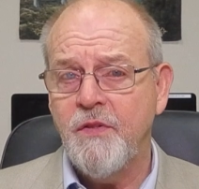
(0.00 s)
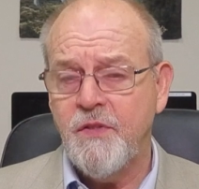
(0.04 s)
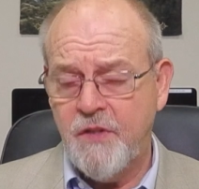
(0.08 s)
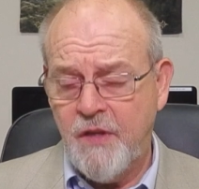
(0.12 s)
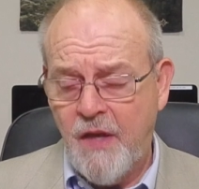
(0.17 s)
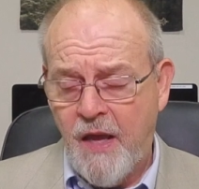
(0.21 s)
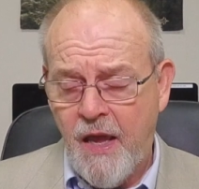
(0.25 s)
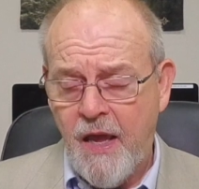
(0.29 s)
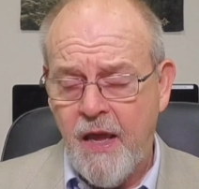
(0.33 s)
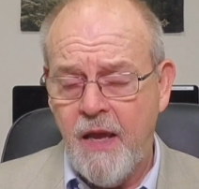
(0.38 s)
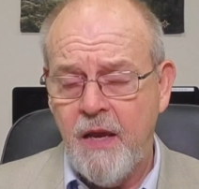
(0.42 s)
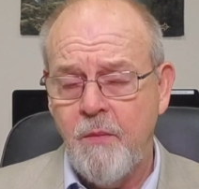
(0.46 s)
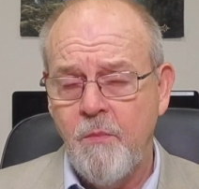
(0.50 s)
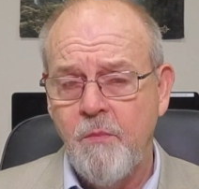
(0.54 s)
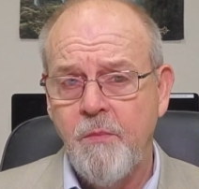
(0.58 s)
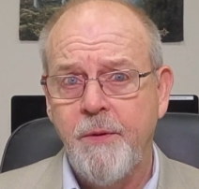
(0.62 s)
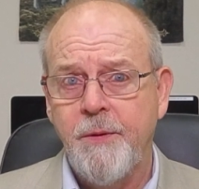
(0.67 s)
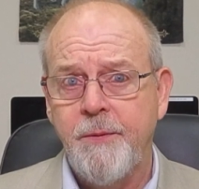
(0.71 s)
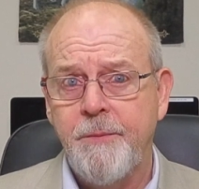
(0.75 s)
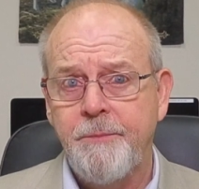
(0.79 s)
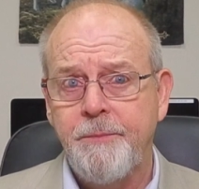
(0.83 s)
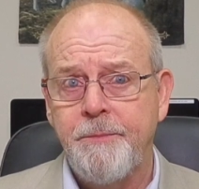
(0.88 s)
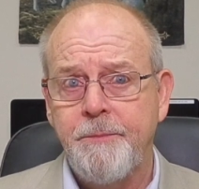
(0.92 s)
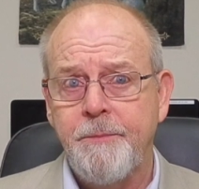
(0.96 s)
same.
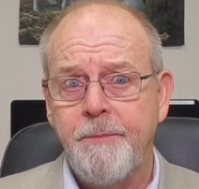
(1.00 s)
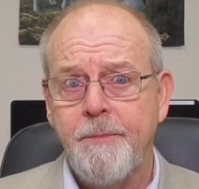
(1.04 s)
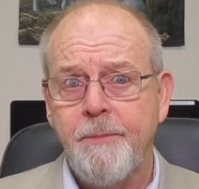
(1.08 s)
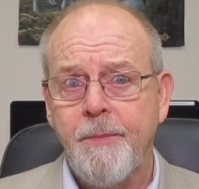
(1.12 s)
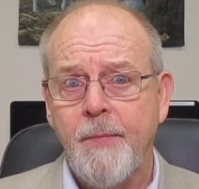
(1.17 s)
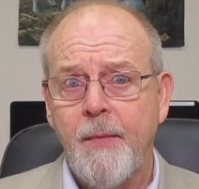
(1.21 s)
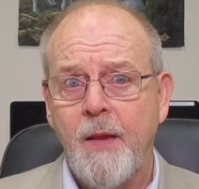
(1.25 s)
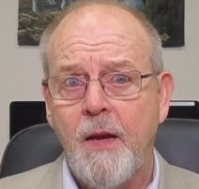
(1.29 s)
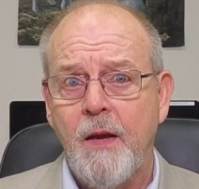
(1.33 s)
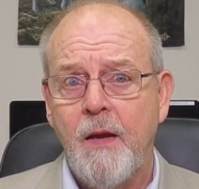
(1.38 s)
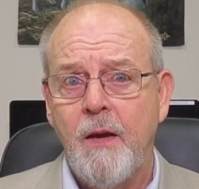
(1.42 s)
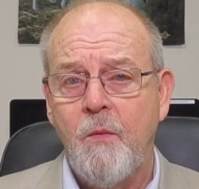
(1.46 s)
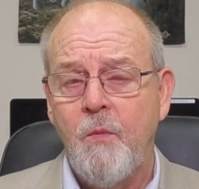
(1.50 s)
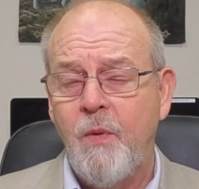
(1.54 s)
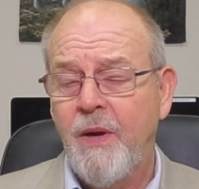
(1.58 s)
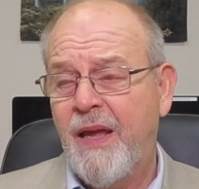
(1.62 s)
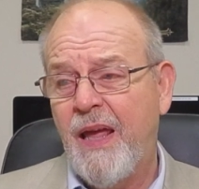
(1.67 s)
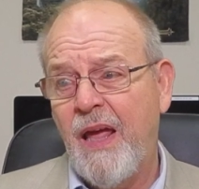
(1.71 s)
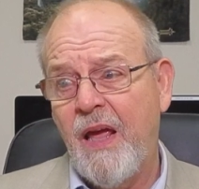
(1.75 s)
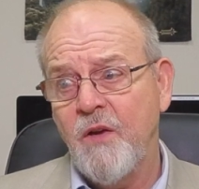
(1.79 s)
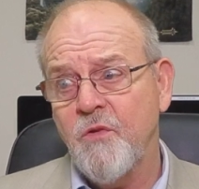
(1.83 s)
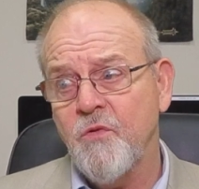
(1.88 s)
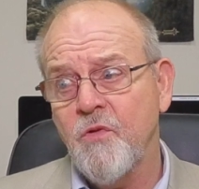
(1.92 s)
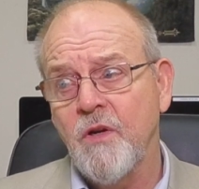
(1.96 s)
We
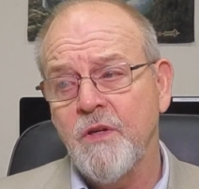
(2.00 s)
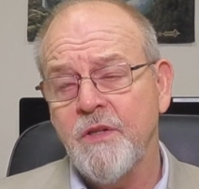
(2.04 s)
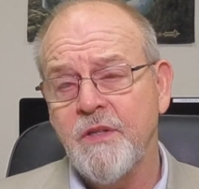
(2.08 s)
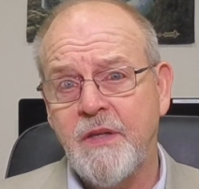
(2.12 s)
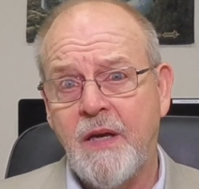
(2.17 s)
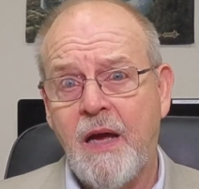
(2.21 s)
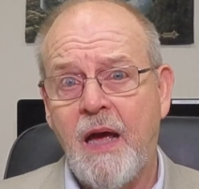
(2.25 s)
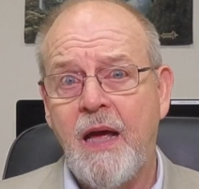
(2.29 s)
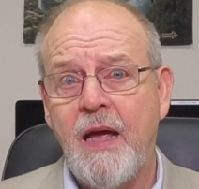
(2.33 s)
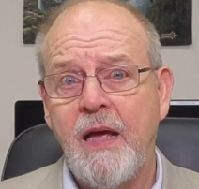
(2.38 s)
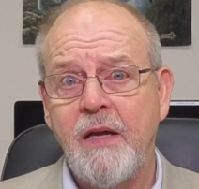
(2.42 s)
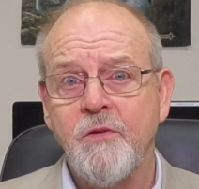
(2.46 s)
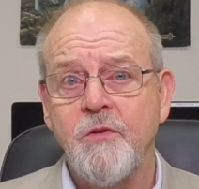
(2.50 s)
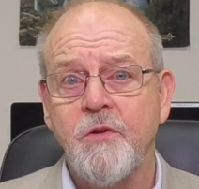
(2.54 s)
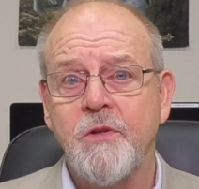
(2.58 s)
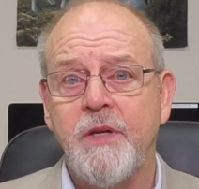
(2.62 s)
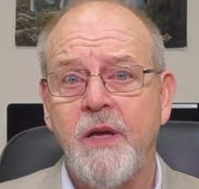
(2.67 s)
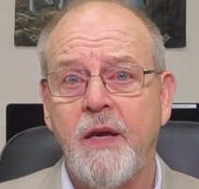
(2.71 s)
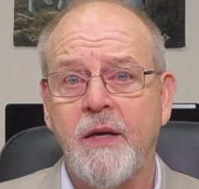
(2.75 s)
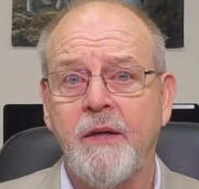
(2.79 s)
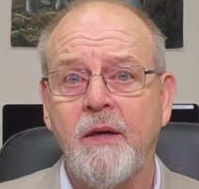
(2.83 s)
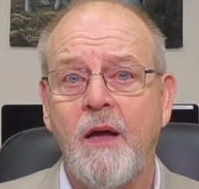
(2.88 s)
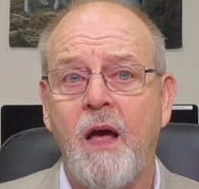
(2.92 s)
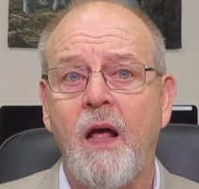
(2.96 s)
can't trust science or
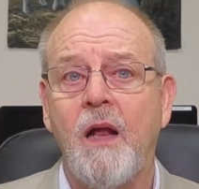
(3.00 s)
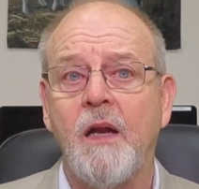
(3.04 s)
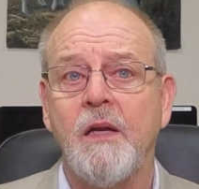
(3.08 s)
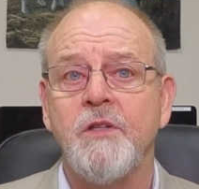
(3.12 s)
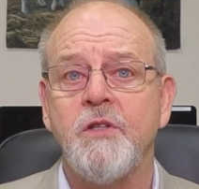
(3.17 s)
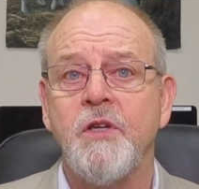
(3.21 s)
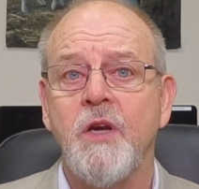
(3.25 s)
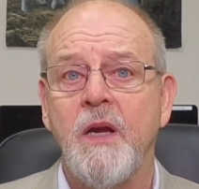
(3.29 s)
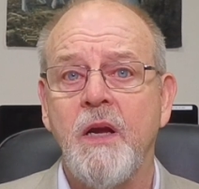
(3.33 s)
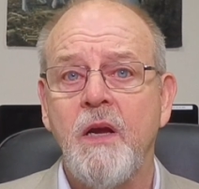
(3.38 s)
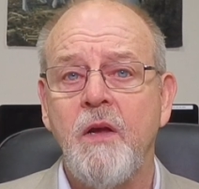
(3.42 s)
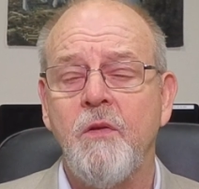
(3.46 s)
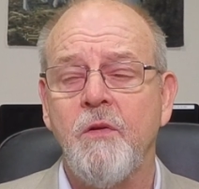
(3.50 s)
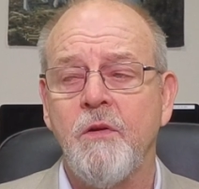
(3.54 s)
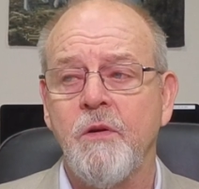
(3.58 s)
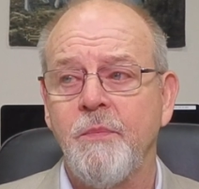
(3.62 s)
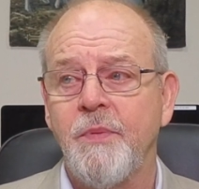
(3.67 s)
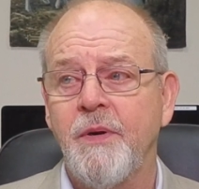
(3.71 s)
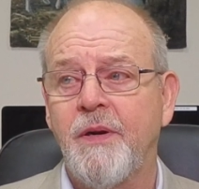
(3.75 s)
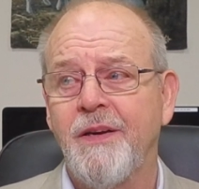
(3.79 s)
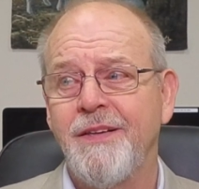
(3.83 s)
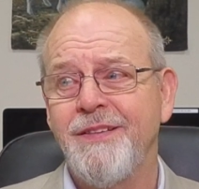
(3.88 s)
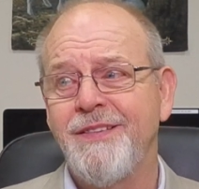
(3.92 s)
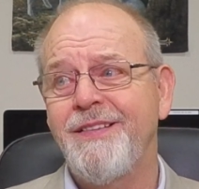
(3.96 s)
technology either
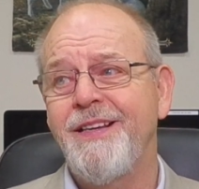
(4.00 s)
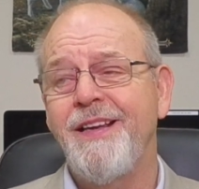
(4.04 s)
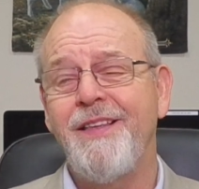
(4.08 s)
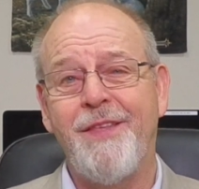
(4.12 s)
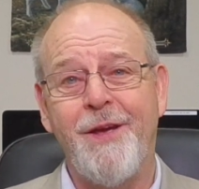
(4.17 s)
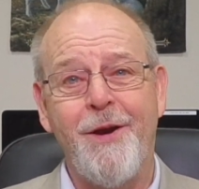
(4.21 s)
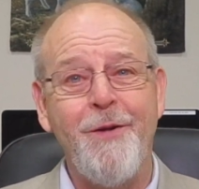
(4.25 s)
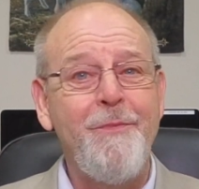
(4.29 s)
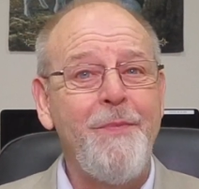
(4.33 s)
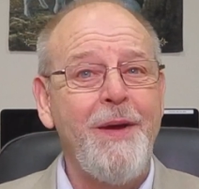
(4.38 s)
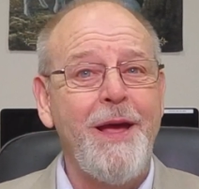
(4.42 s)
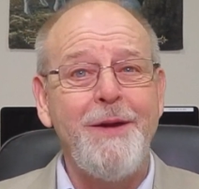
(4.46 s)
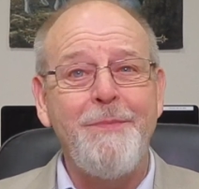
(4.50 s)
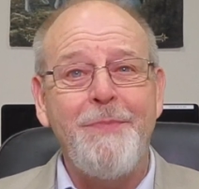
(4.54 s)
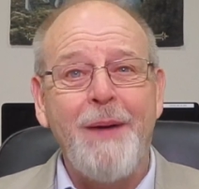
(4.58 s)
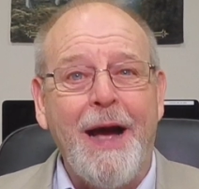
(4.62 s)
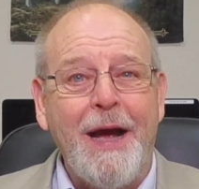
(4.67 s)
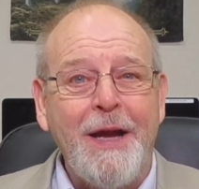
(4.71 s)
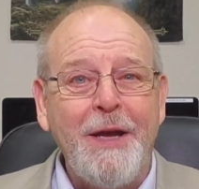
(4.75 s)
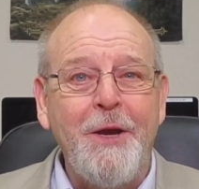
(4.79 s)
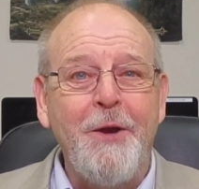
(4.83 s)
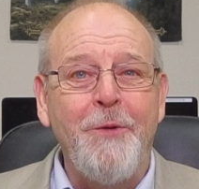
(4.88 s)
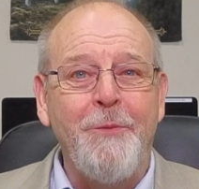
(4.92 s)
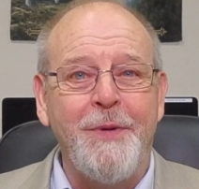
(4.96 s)
because, see, they're made
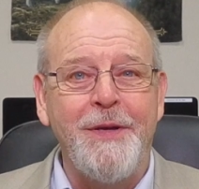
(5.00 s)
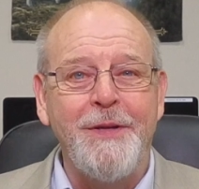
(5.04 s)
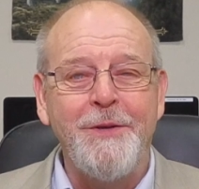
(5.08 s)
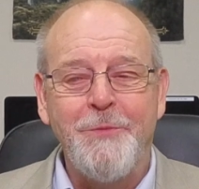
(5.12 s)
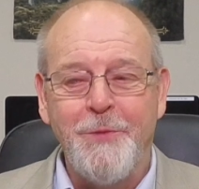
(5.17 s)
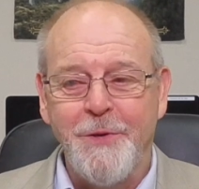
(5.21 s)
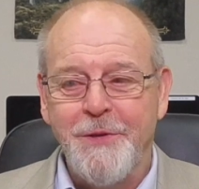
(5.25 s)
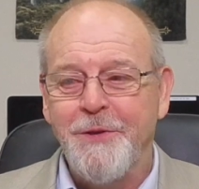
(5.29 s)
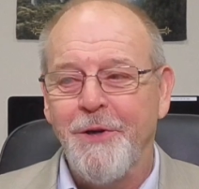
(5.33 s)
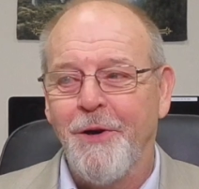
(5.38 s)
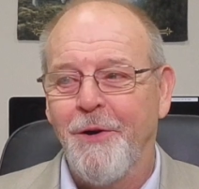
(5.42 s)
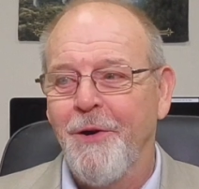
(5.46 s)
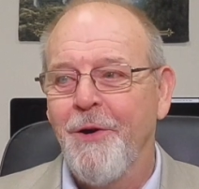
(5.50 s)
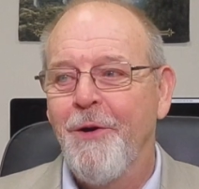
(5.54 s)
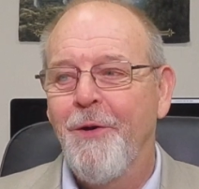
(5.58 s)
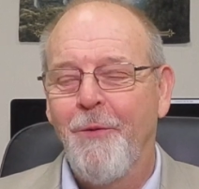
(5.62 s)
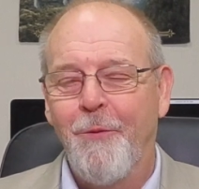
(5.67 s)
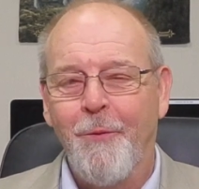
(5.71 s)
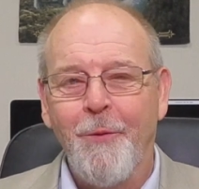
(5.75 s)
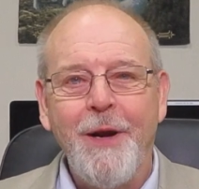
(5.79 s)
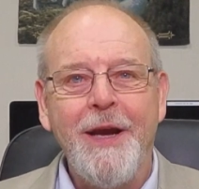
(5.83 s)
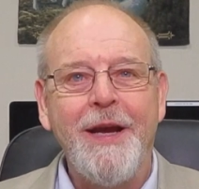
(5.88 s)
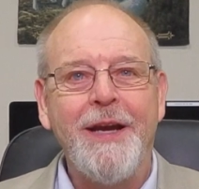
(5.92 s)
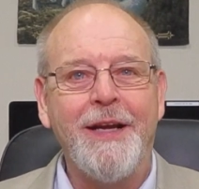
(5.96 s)
by humans, which are
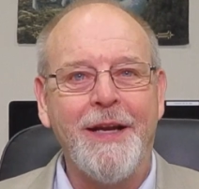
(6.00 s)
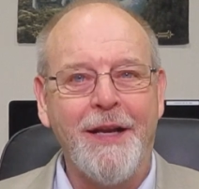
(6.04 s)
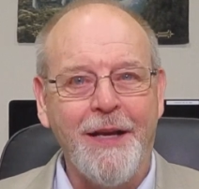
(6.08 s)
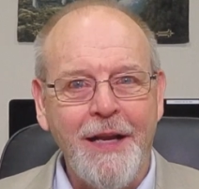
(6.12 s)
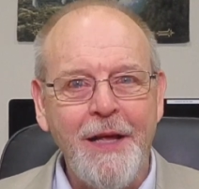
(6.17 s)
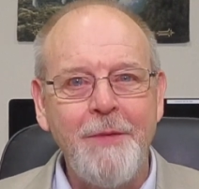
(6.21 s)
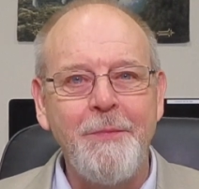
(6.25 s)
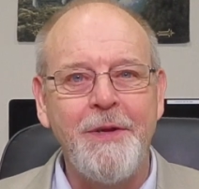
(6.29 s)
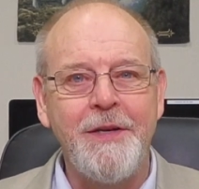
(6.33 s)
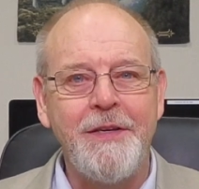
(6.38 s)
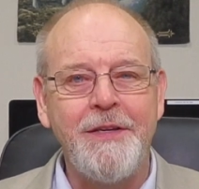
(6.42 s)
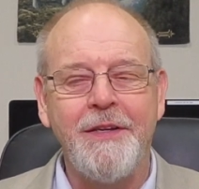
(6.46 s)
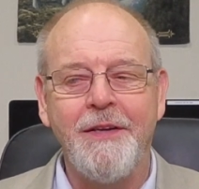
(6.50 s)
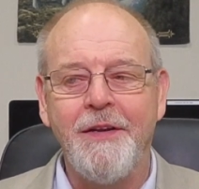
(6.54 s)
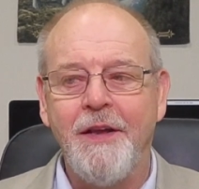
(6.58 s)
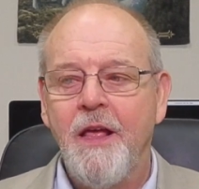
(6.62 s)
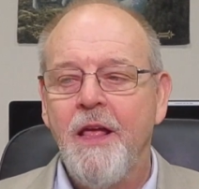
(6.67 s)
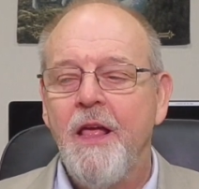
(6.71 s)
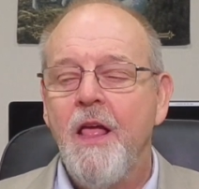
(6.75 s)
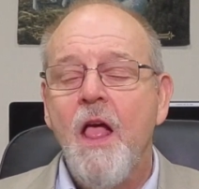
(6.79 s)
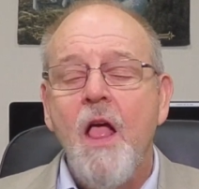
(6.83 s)
weak and limited.